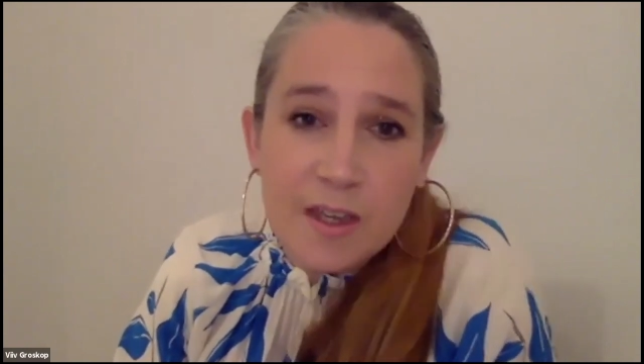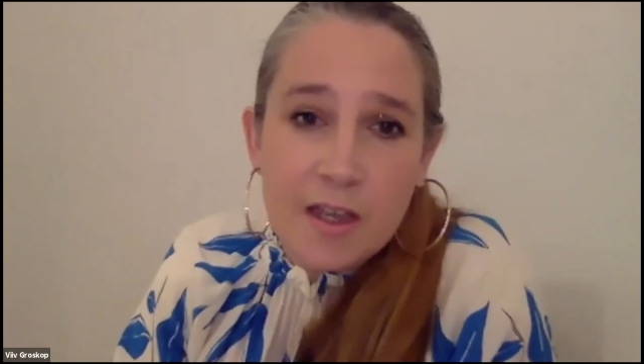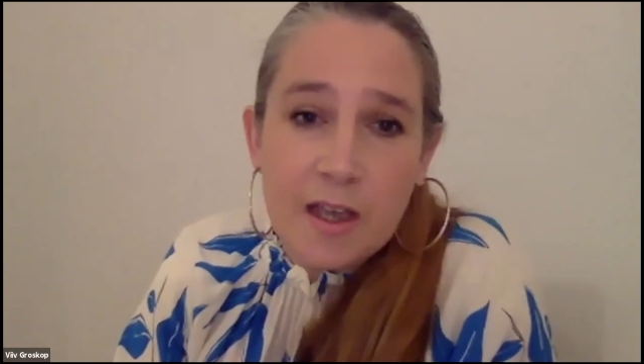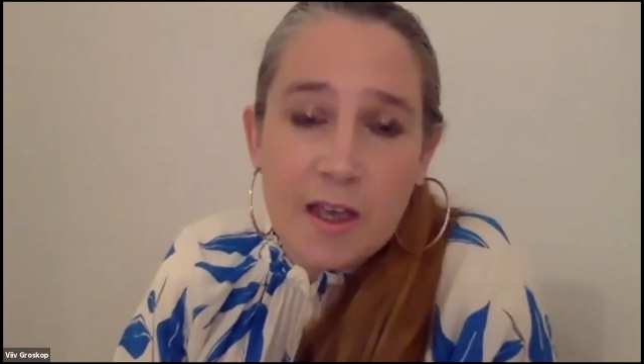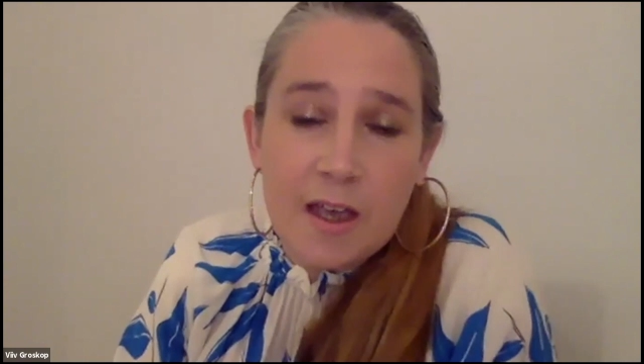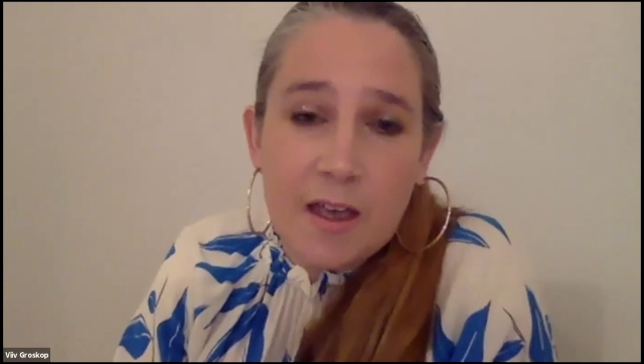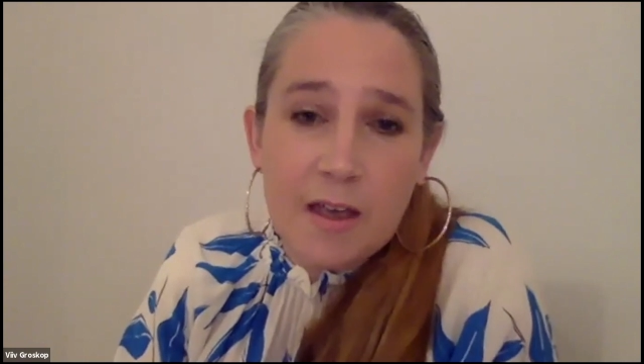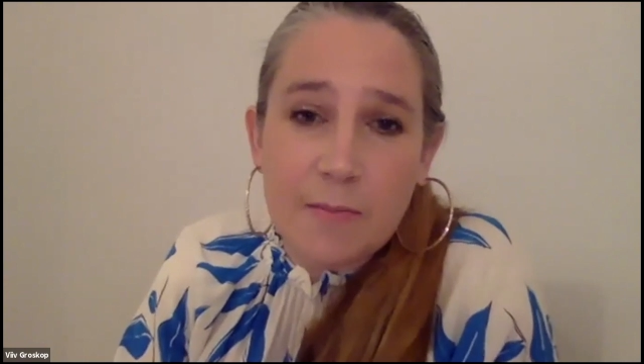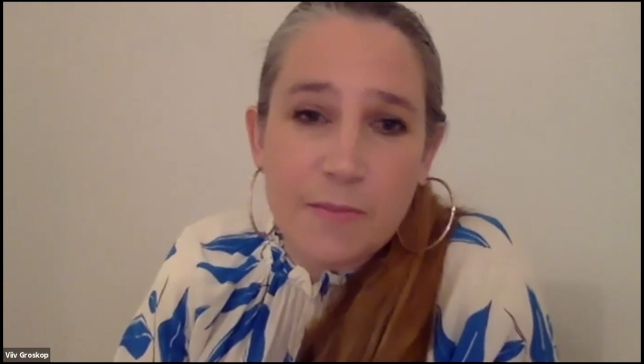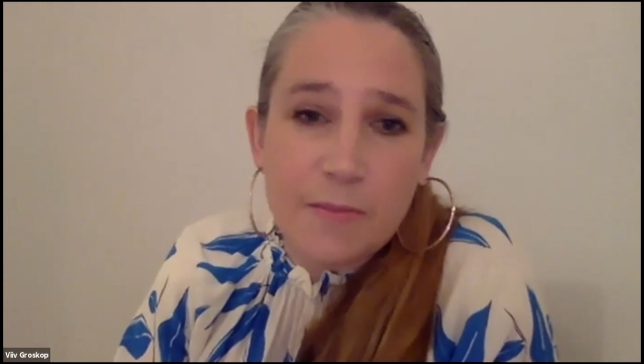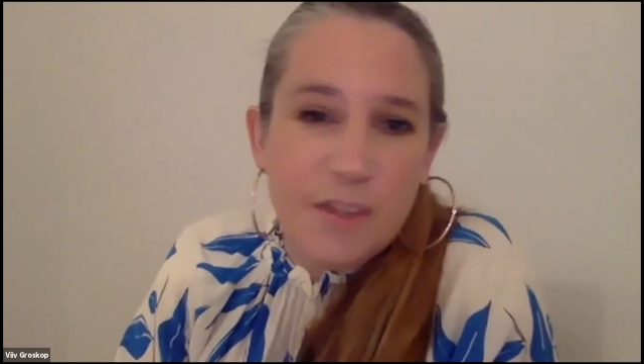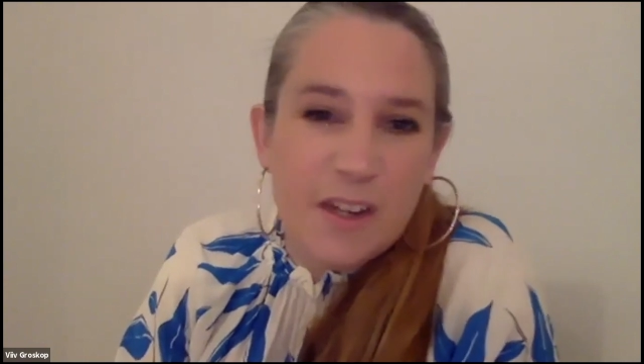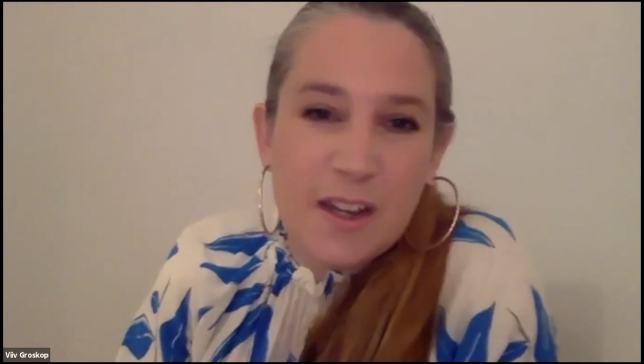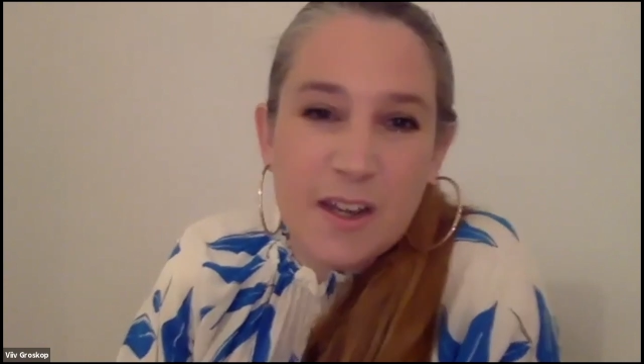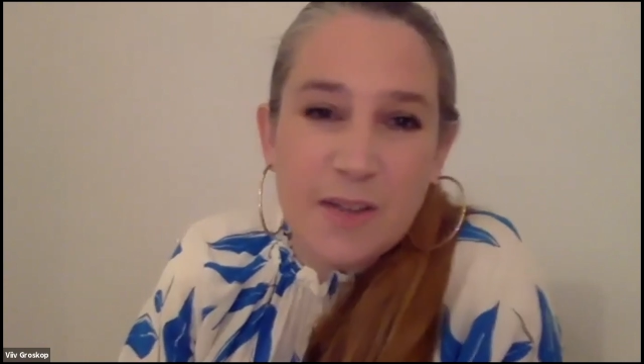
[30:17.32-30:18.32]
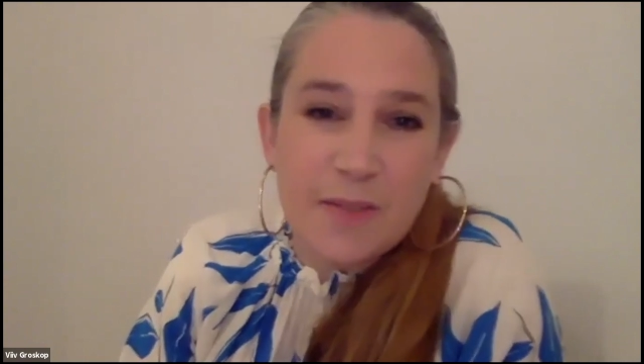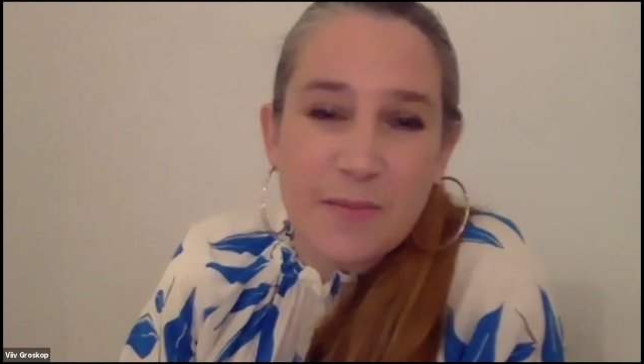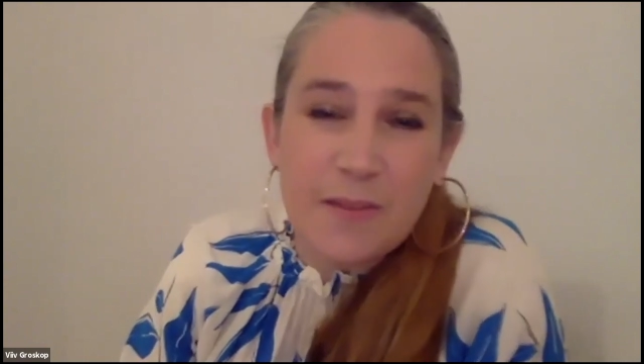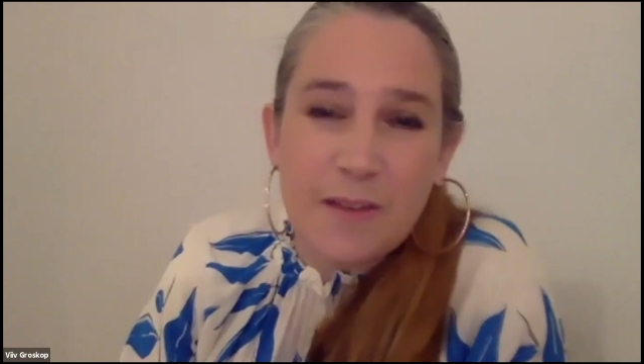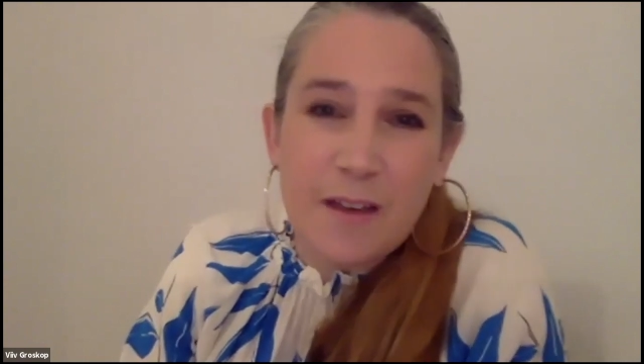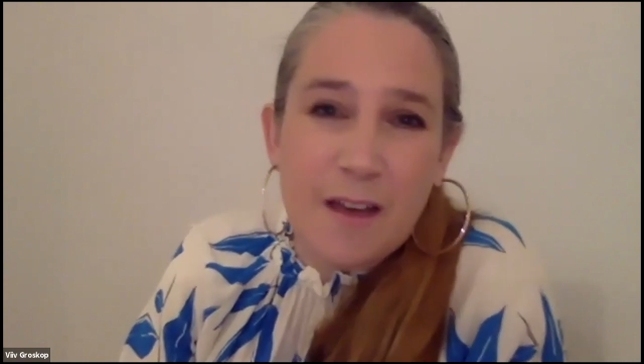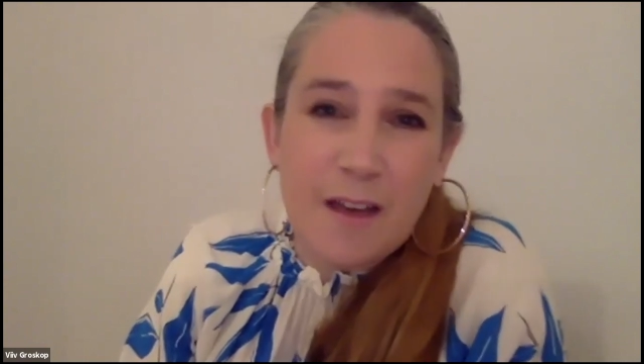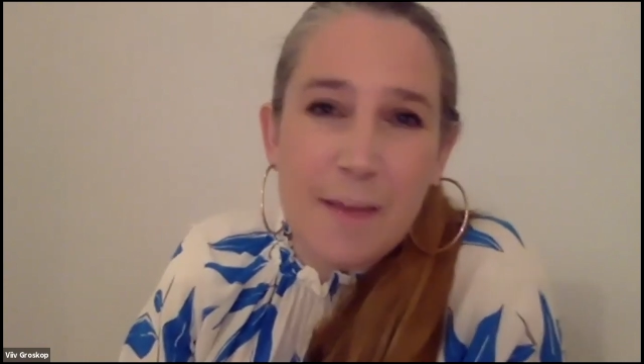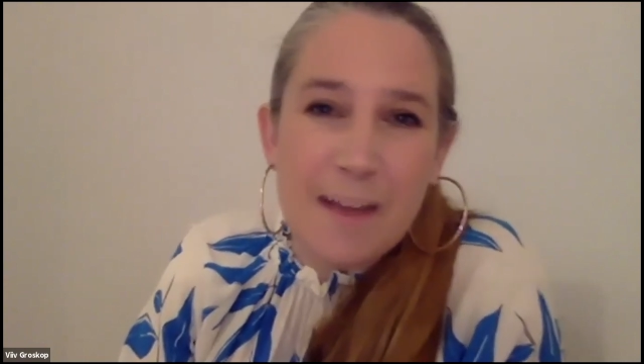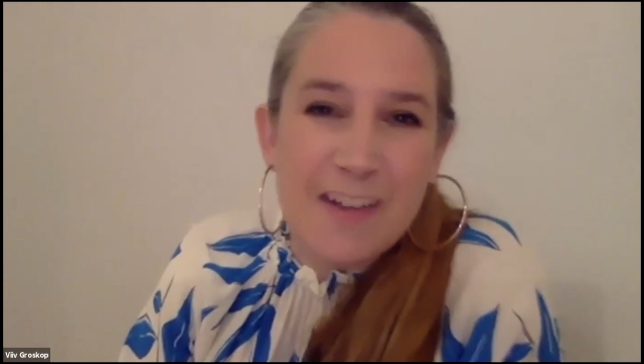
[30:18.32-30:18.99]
um, you know, I'm